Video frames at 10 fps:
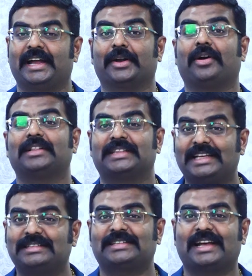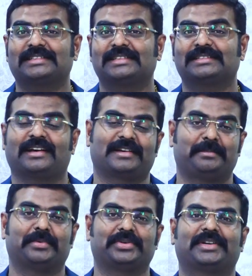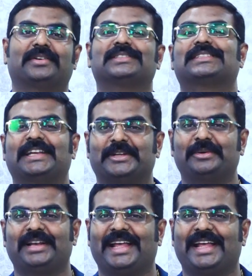And all these taxes are reported on Schedule